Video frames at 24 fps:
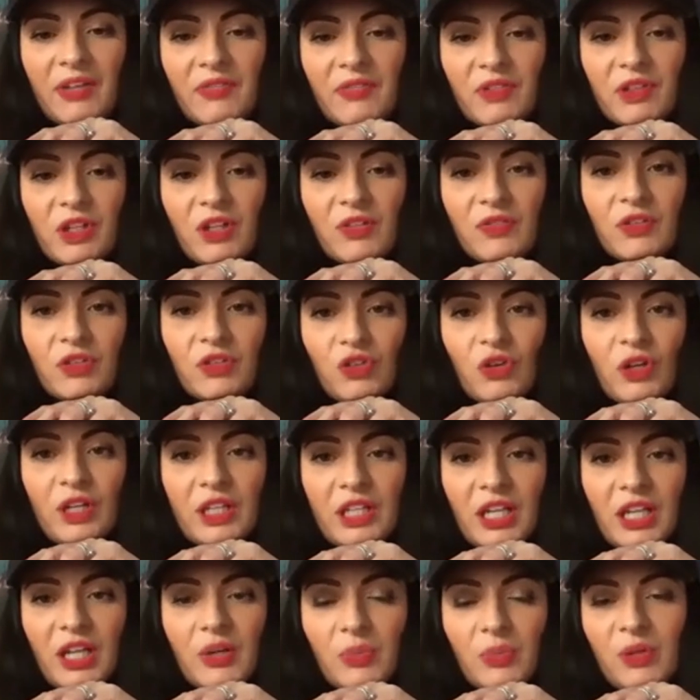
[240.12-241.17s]
another
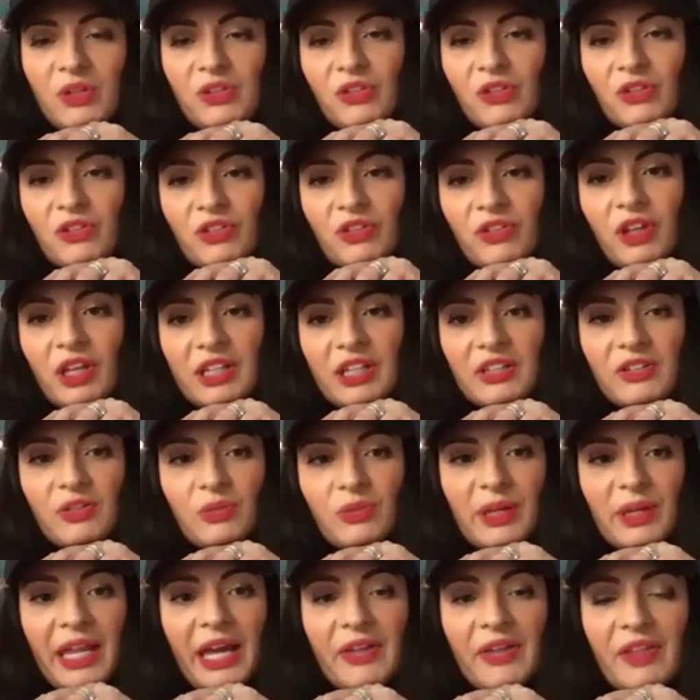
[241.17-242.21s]
joiner. We just decided to
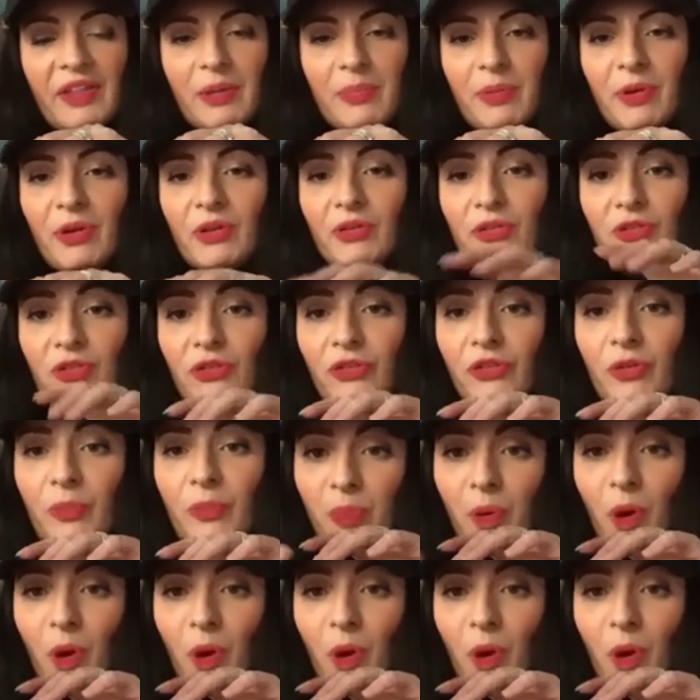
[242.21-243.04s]
allow that person just to